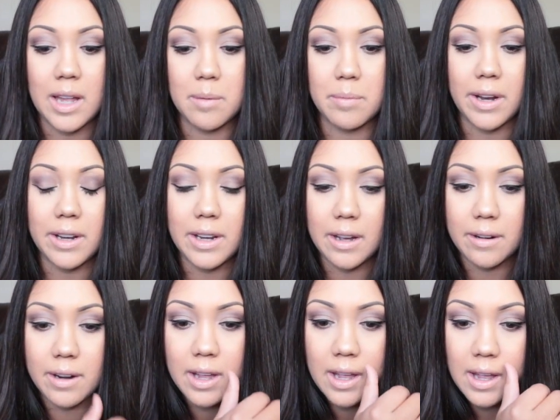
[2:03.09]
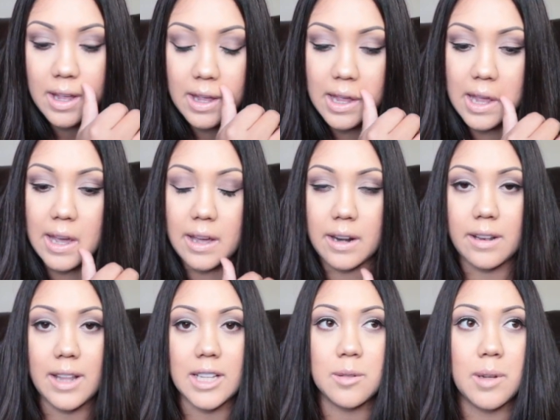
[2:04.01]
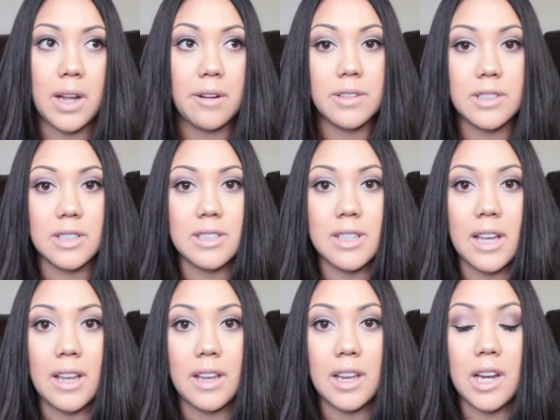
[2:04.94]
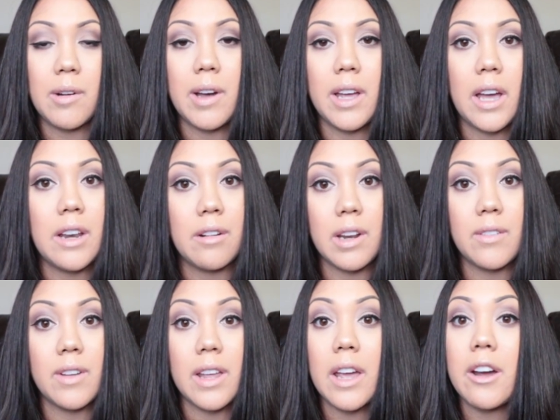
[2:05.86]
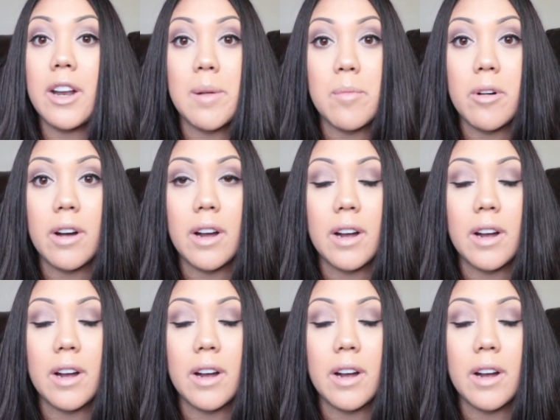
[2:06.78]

had a breakdown and that's when I was just like, you know what, I don't even care anymore.